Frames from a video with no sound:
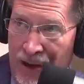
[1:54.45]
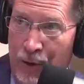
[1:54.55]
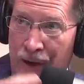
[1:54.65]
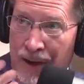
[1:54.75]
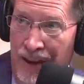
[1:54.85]
they
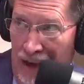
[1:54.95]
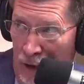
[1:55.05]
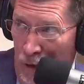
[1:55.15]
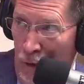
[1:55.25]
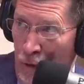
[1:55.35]
created that
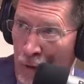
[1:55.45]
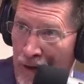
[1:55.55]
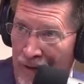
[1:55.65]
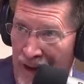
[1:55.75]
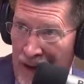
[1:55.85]
new
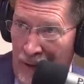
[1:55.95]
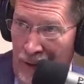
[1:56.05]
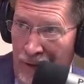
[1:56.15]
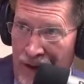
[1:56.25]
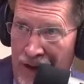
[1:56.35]

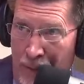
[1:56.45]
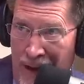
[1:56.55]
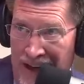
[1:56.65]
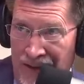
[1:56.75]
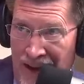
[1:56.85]
vehicle that the
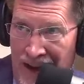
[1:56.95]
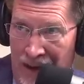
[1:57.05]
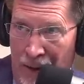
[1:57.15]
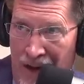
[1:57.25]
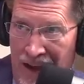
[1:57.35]
banks can
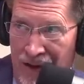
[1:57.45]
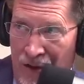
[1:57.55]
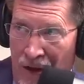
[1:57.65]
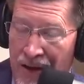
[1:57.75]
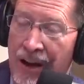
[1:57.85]
get their hands
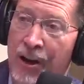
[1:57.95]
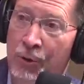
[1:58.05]
on,